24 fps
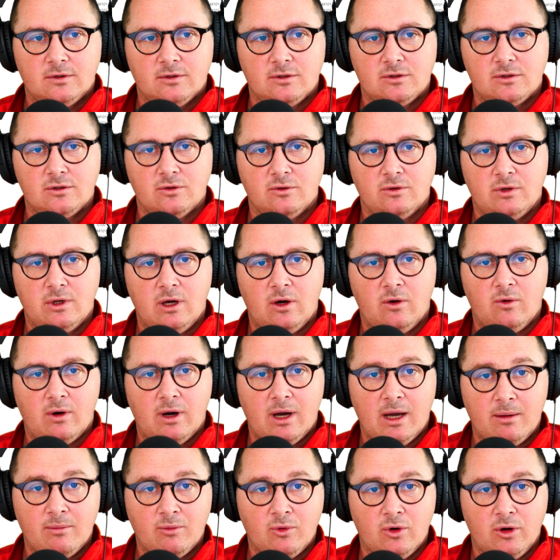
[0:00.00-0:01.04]
So now
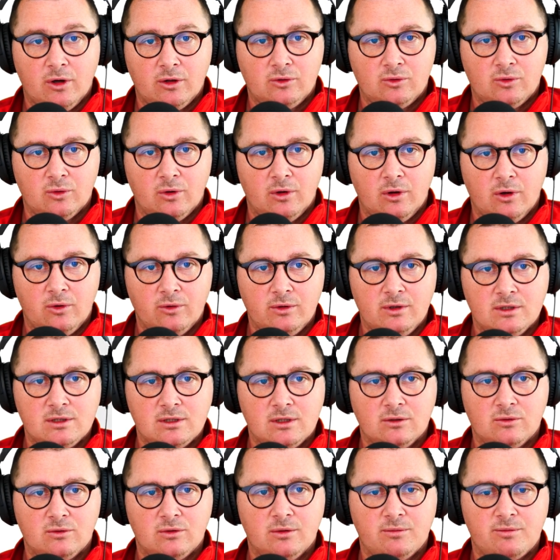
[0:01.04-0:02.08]
I'm going to load
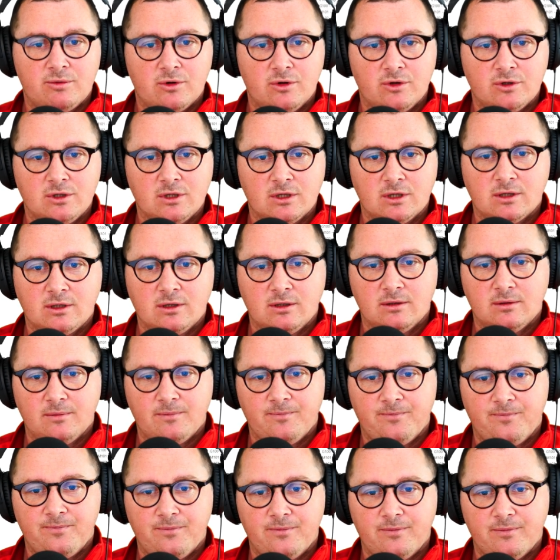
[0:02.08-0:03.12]
this into the project
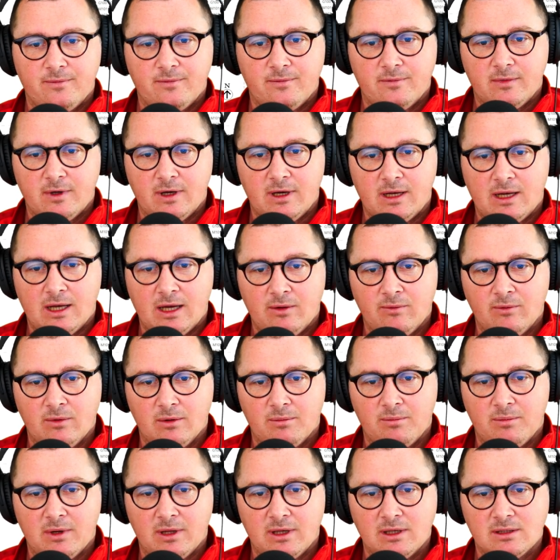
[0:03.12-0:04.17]
and I
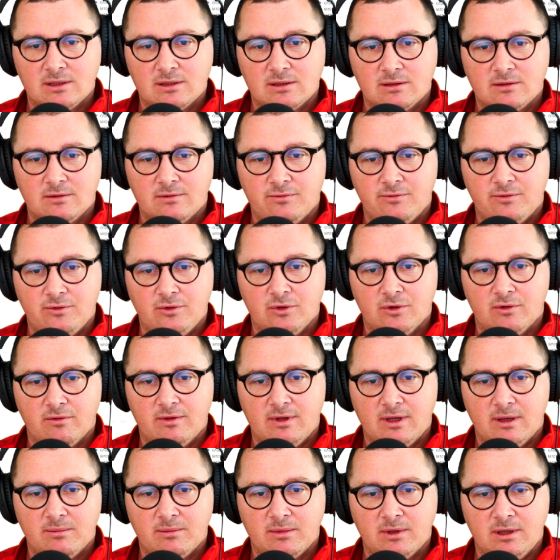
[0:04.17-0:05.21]
will place a few of
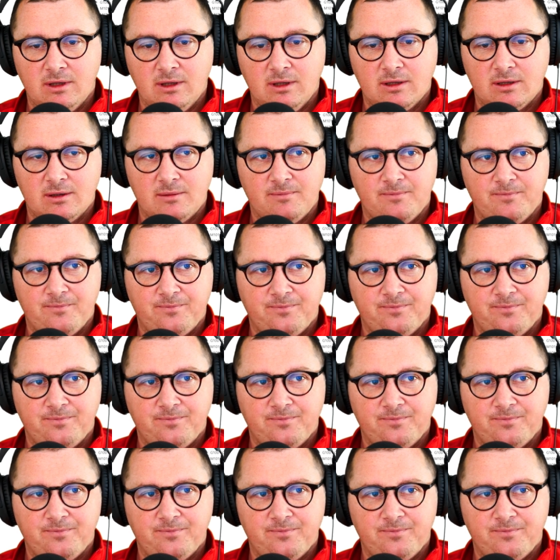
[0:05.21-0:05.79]
them here.